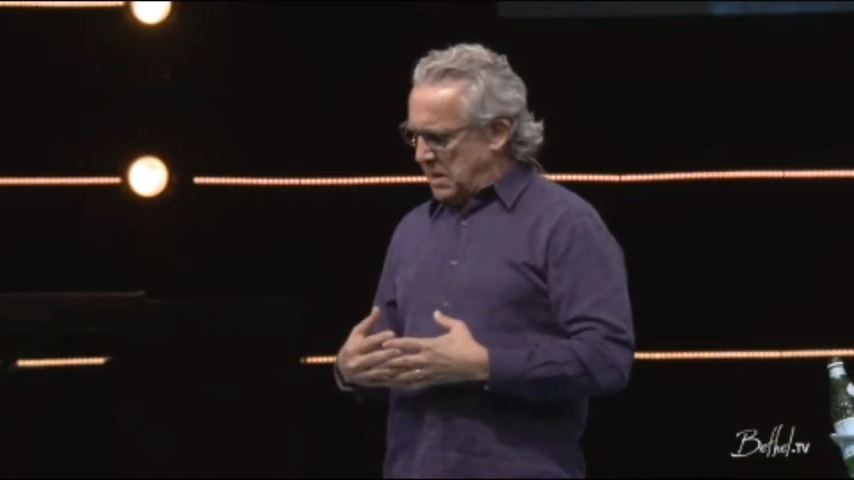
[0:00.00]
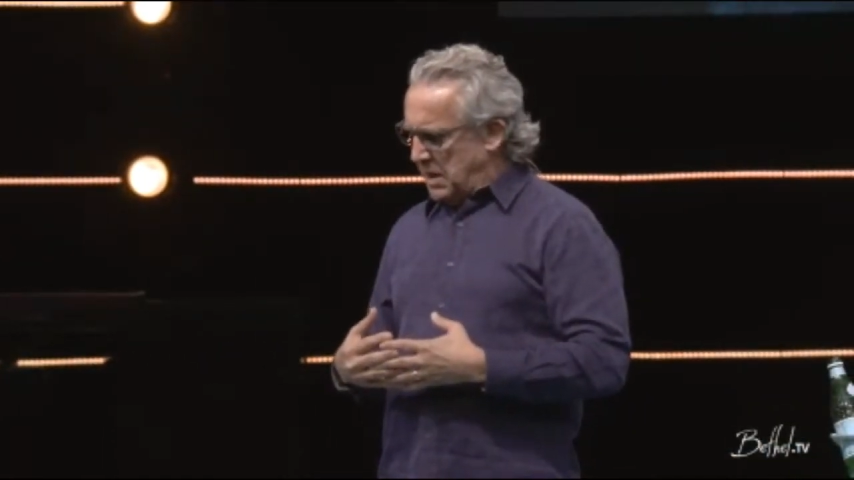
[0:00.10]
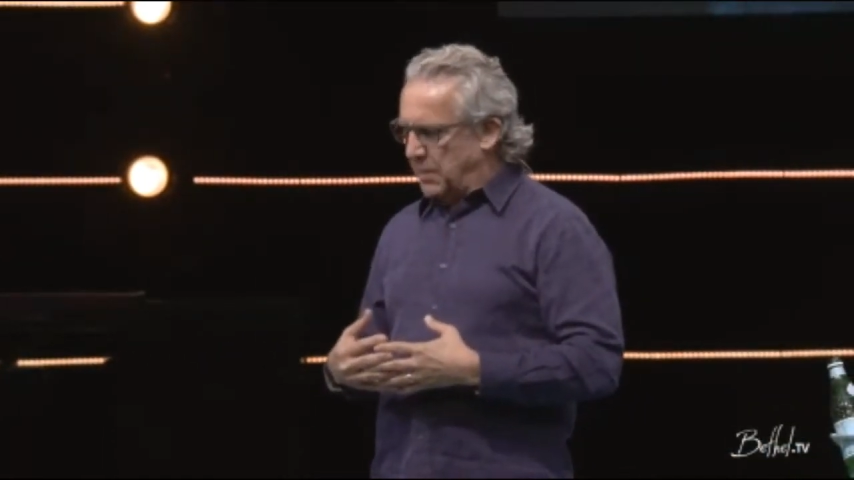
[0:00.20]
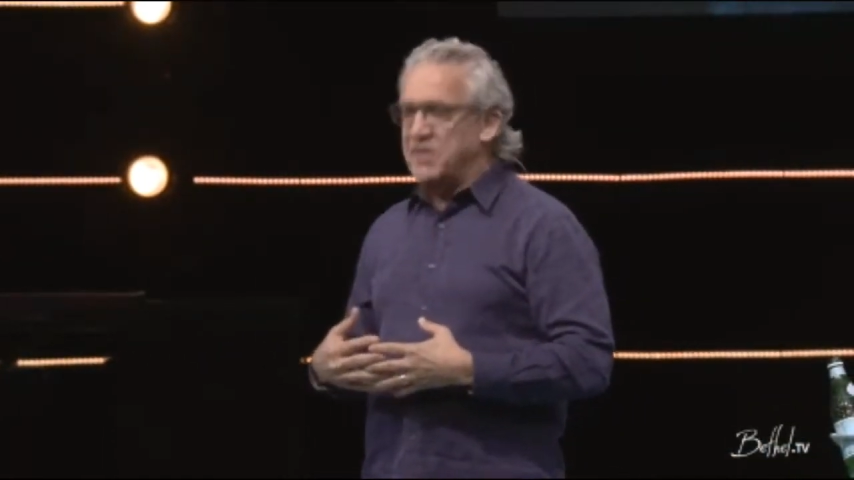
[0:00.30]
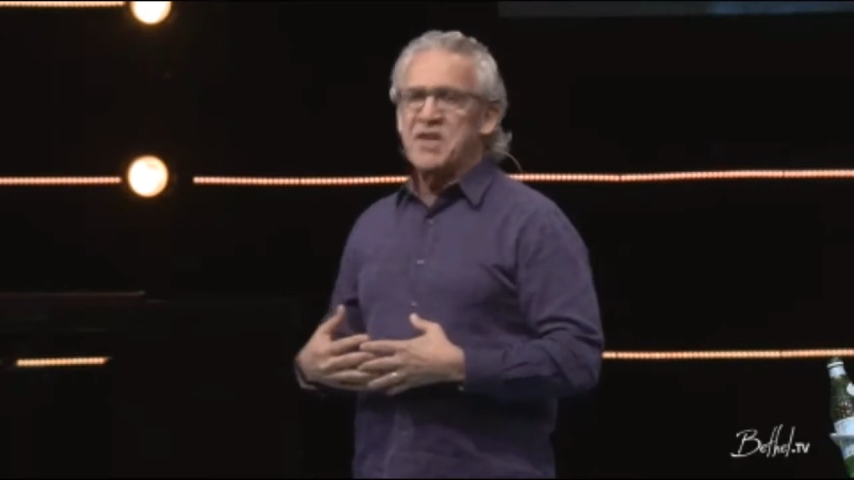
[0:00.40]

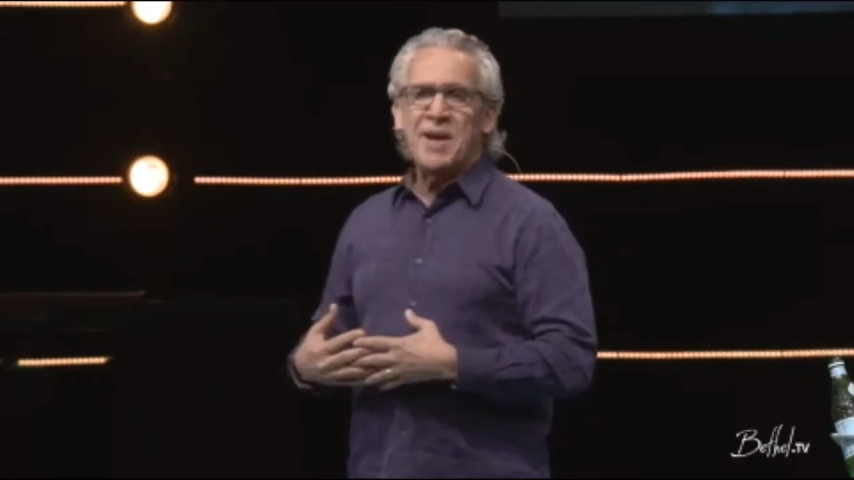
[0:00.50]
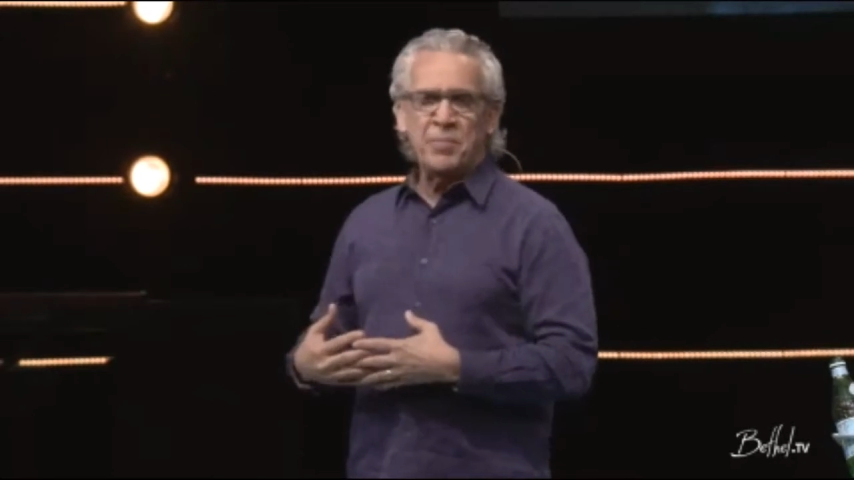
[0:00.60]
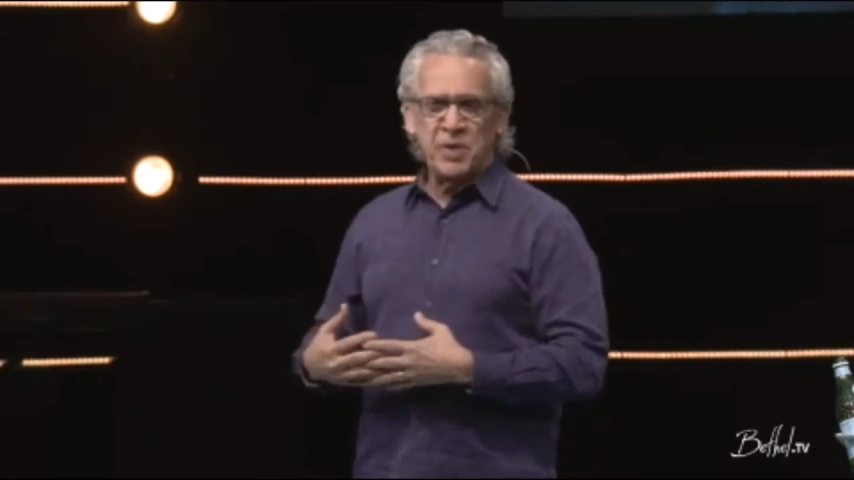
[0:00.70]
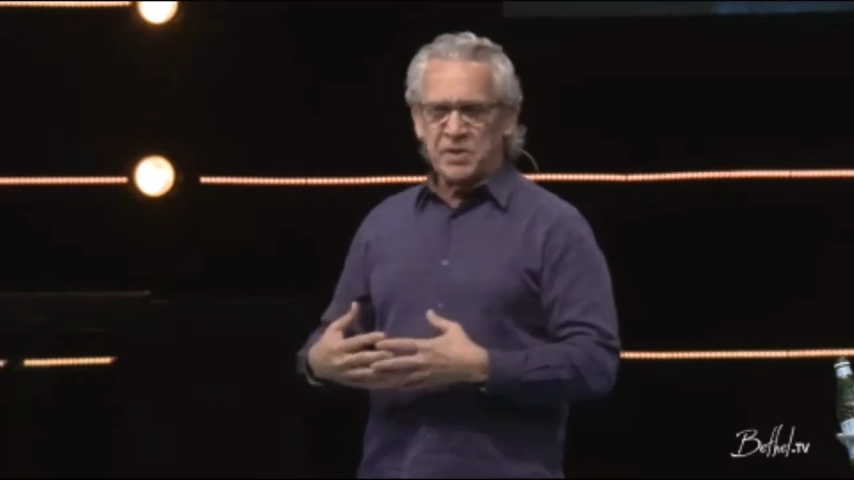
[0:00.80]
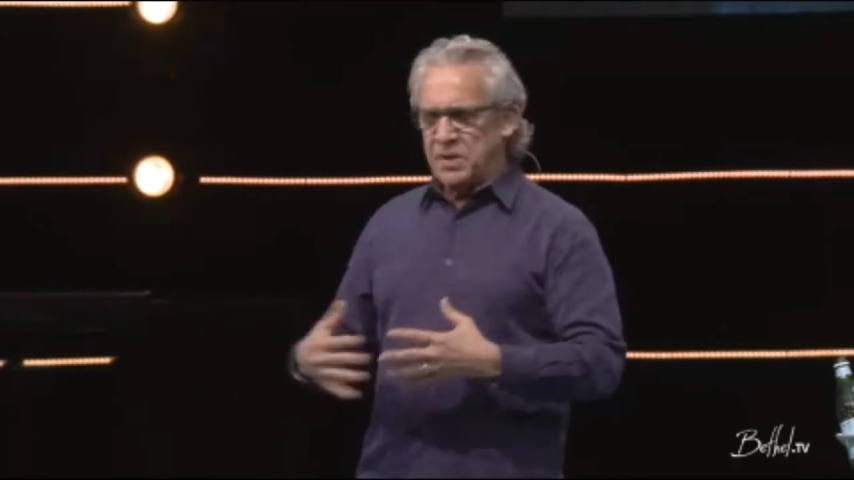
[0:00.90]
um, a
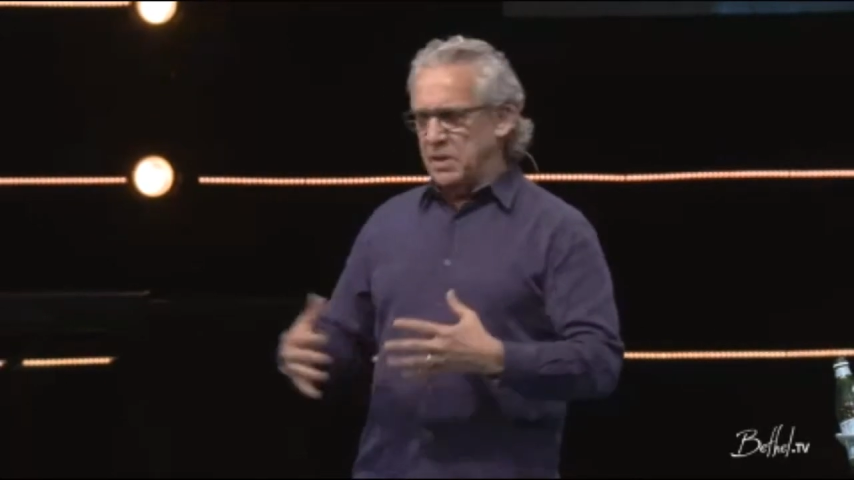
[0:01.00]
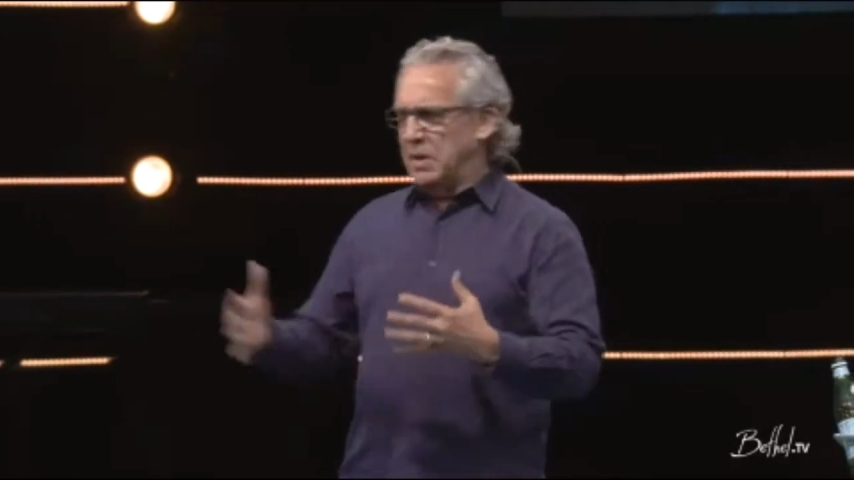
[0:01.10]
template,